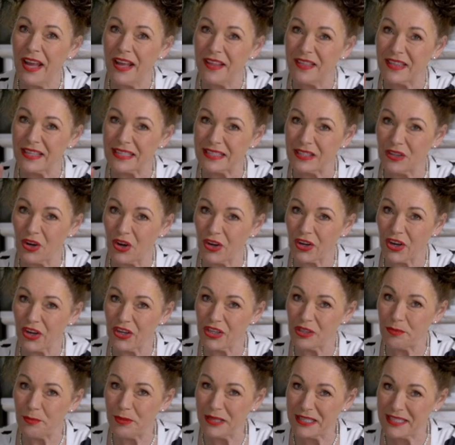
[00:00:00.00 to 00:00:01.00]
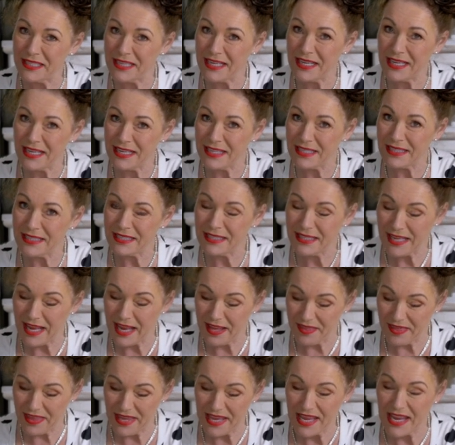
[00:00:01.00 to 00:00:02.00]
There's not going to be tears
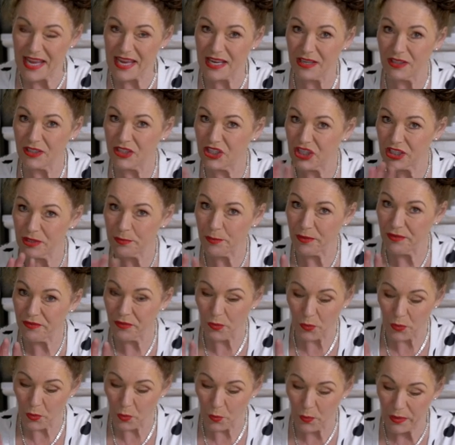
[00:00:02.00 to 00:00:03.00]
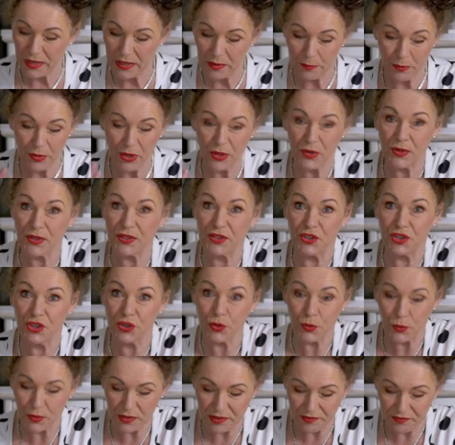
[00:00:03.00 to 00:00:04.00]
at the end just before the wedding because
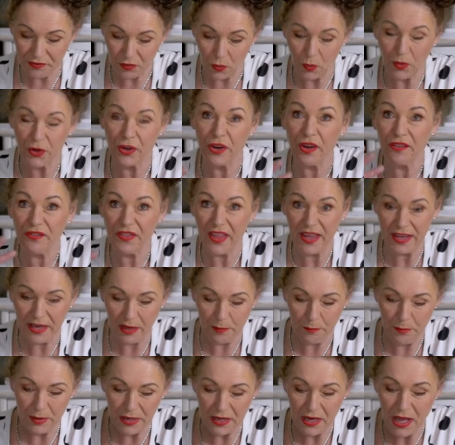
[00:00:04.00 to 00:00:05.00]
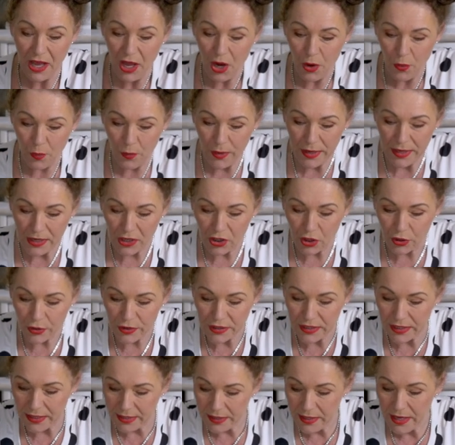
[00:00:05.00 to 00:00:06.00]
jewels have fallen off. They can be re-glued
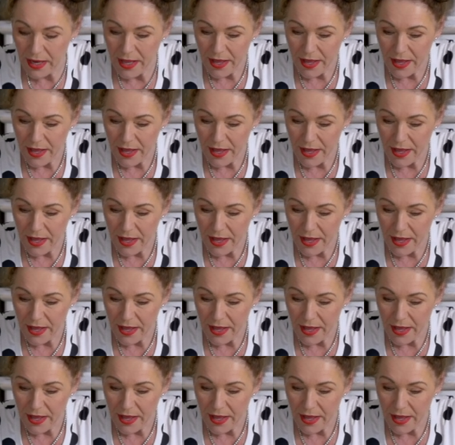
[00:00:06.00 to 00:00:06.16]
in.